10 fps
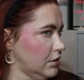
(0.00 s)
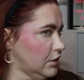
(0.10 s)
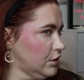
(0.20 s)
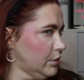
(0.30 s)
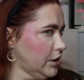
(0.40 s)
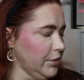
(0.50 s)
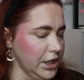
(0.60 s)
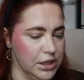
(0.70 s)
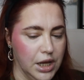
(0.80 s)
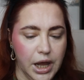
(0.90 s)
you know what I
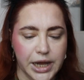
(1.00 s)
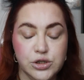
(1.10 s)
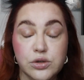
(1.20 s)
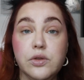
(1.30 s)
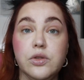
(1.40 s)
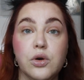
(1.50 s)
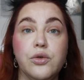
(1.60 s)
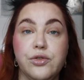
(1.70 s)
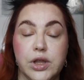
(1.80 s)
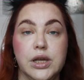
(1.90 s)
mean? I do though
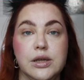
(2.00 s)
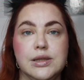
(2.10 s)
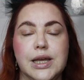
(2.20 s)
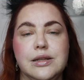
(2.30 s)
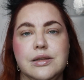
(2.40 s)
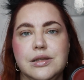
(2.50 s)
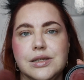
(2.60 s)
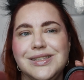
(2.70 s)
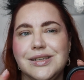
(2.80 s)
think that this